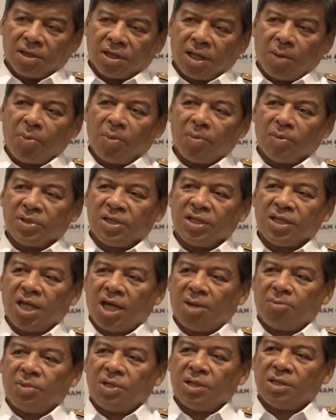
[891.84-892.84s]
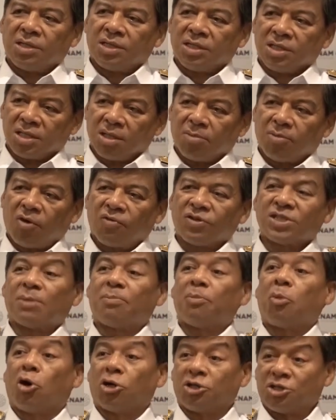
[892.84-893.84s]
capability gap in terms of
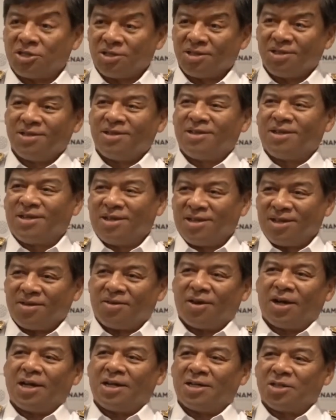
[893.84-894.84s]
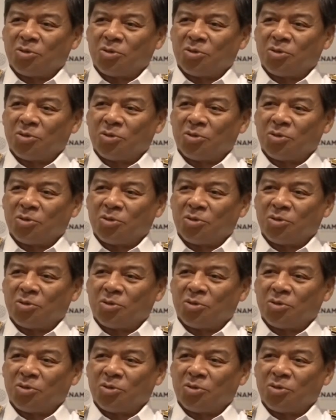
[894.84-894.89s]
support, right?